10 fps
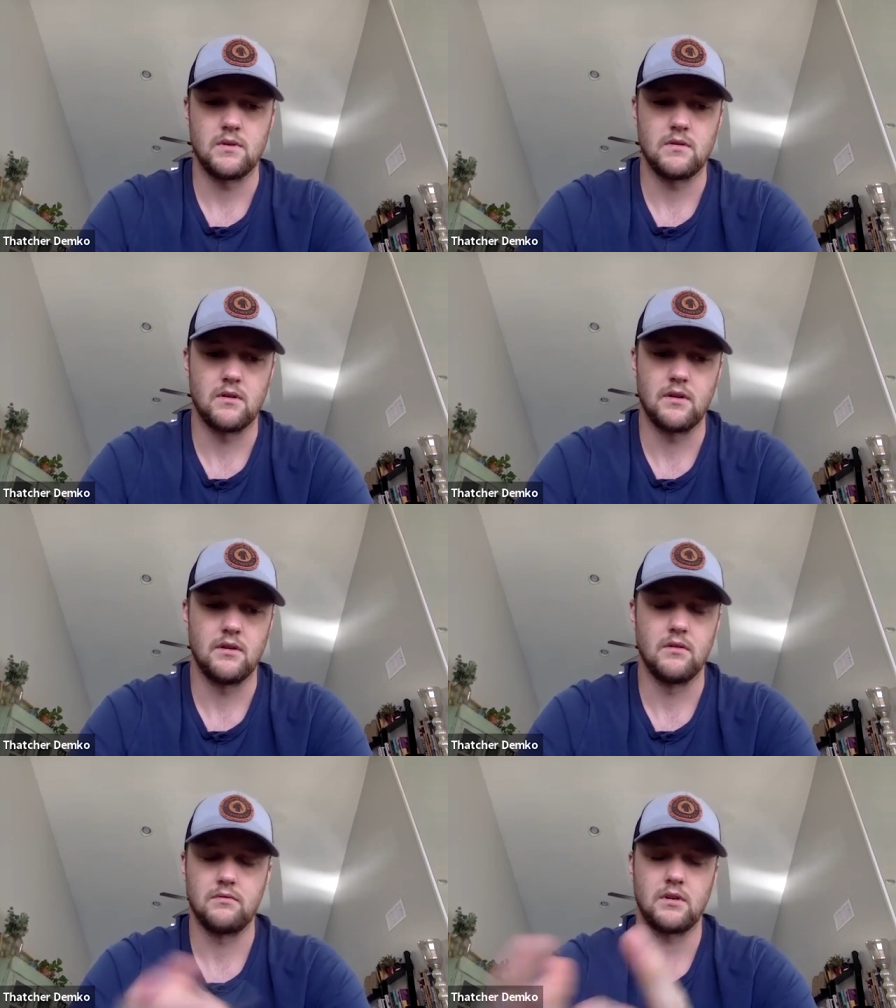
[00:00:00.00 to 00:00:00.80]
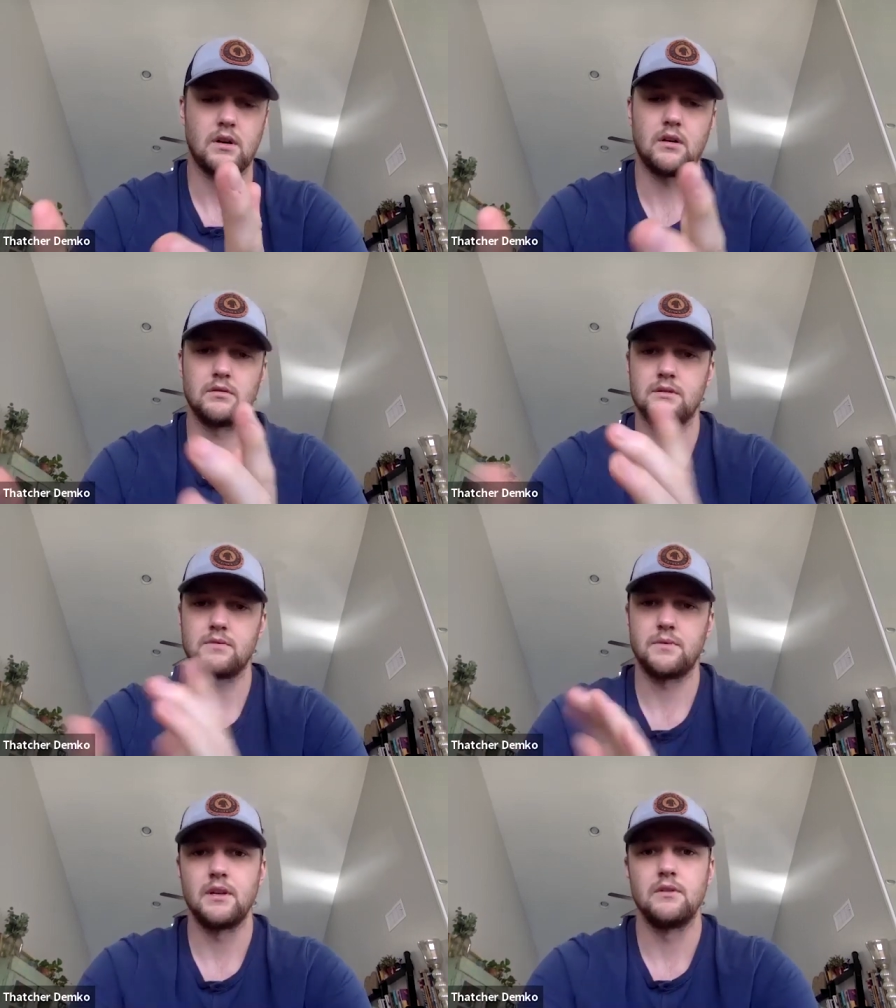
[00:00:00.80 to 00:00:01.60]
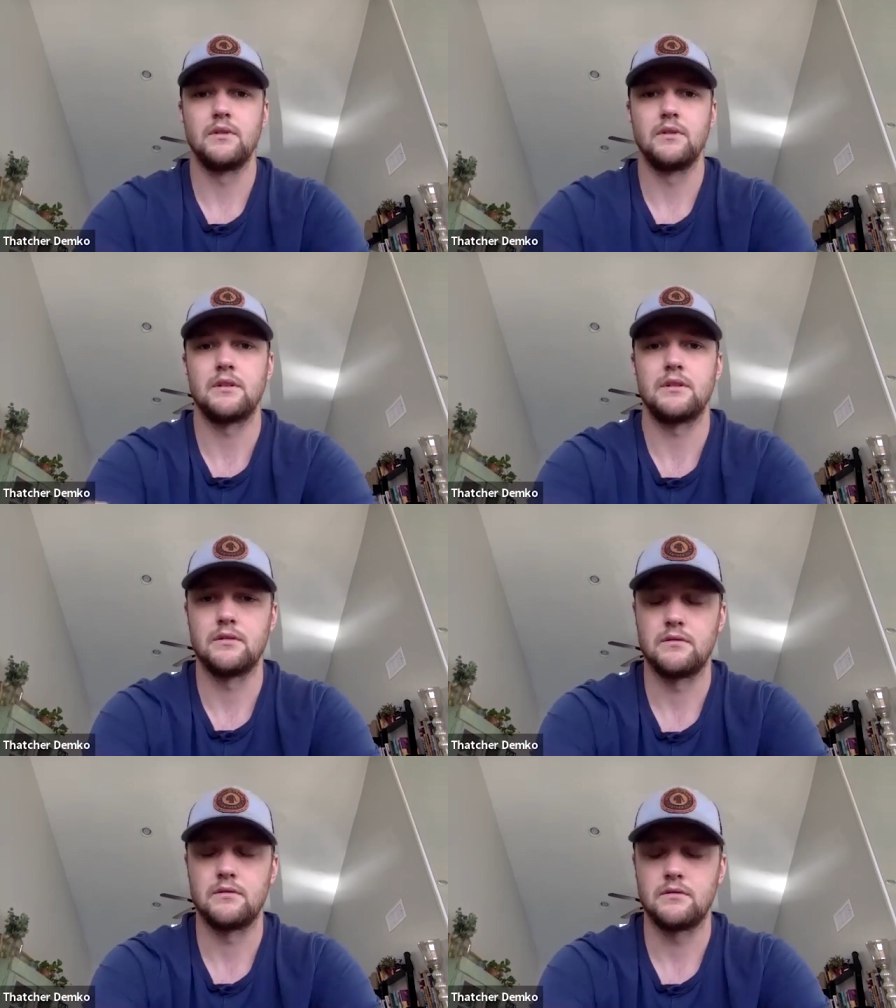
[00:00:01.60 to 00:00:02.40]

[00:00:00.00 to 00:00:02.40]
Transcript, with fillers: or you know calls with the union, and